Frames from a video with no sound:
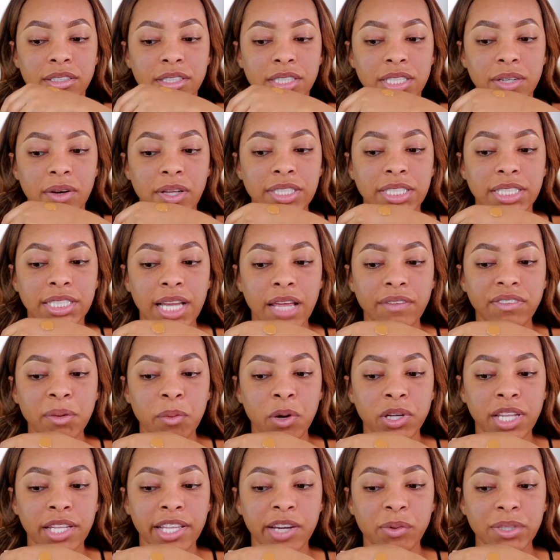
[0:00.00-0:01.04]
So it's
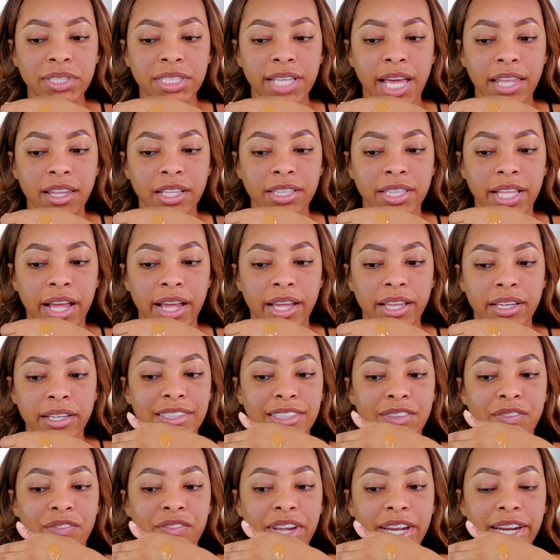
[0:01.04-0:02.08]
definitely on the liquid side. Look at that.
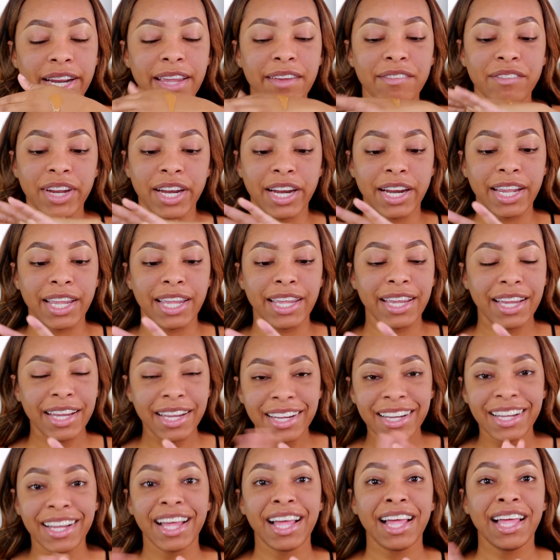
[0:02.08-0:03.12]
It's very,
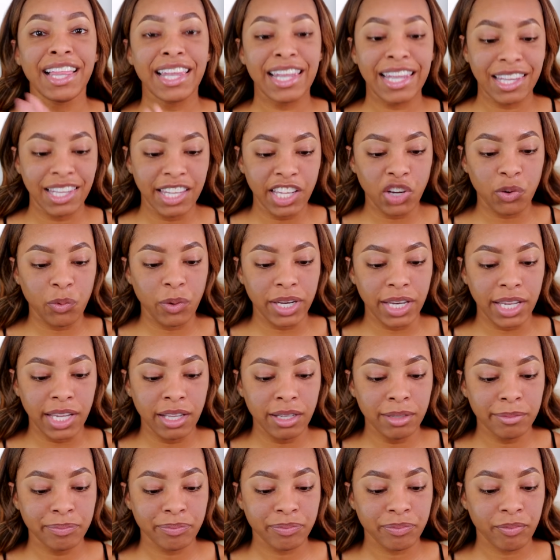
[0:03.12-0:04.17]
very
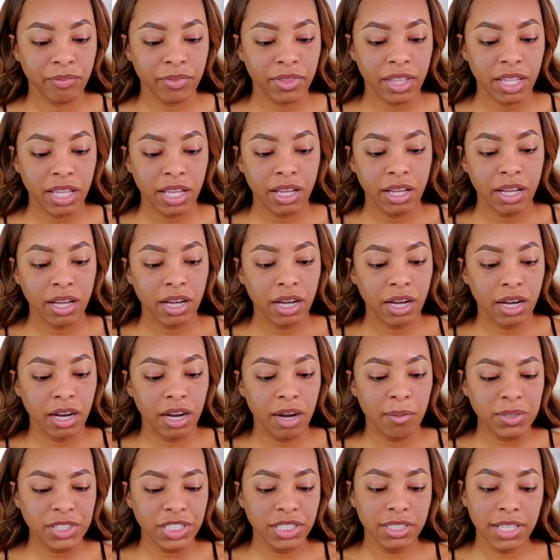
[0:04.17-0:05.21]
liquidy,
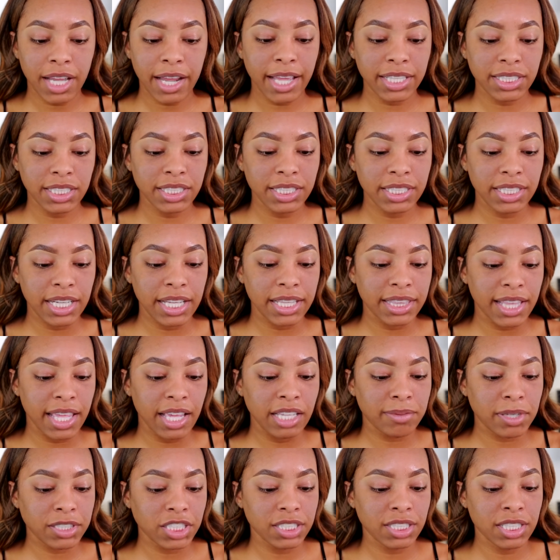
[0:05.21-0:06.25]
um, which is, I guess is a good
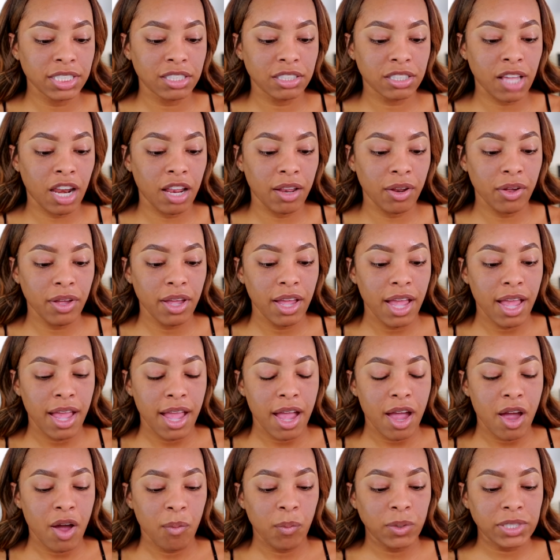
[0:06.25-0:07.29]
thing, especially since it's,
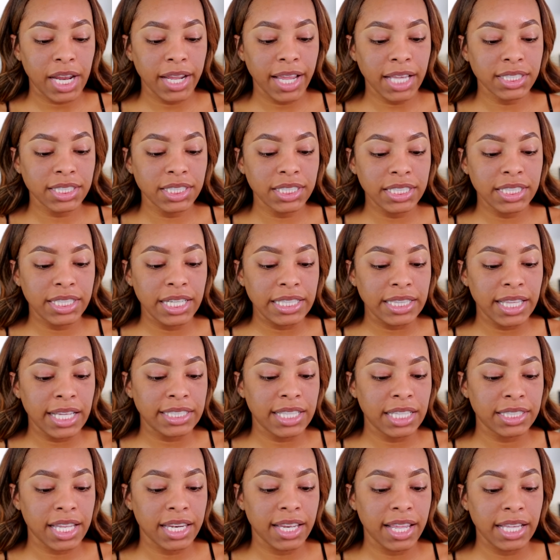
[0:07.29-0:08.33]
which I guess is a good
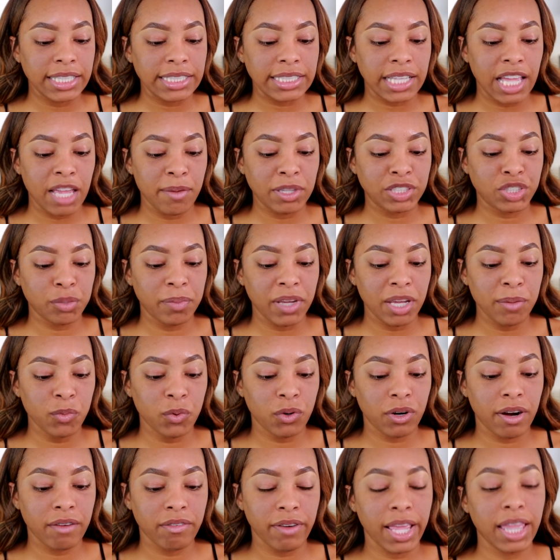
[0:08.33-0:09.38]
thing since it is claiming to be
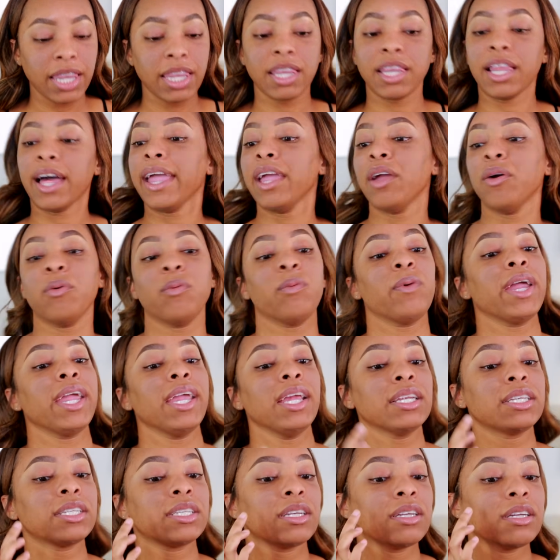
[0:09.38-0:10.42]
more of a
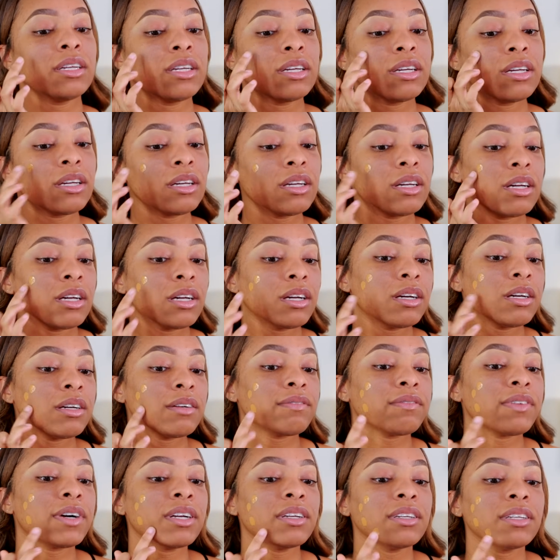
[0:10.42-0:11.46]
lightweight
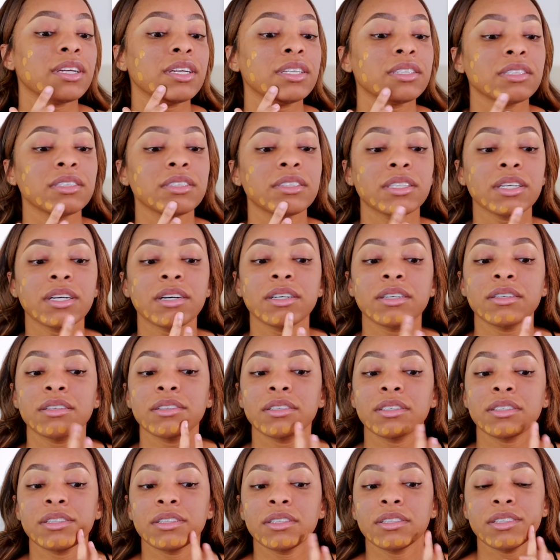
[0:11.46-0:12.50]
foundation.
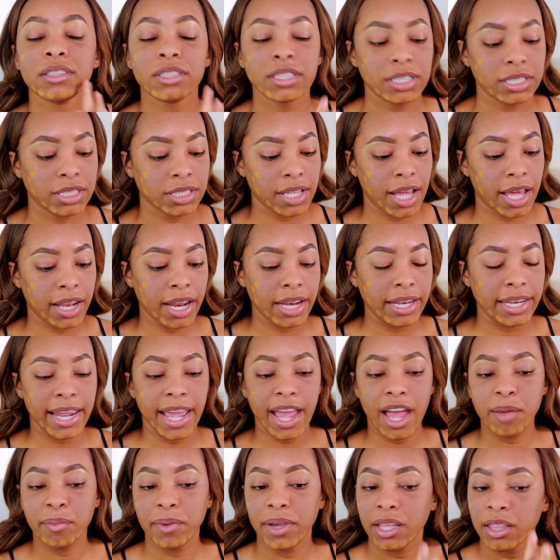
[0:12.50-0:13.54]
So kind of
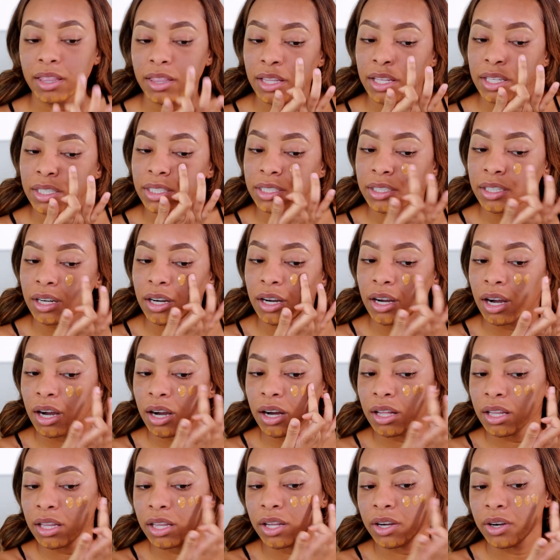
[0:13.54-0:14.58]
dabbing this
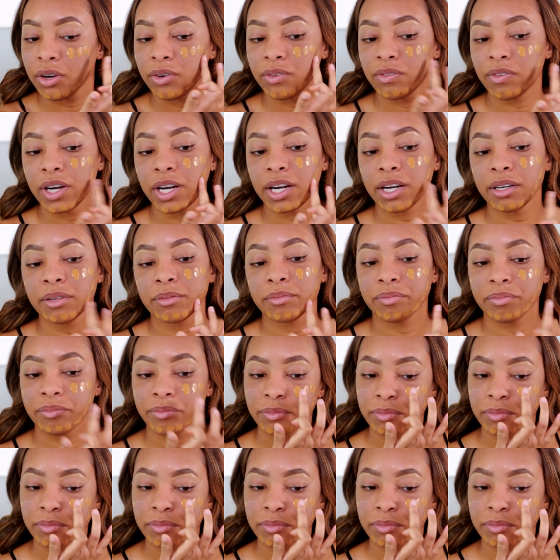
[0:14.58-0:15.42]
all over.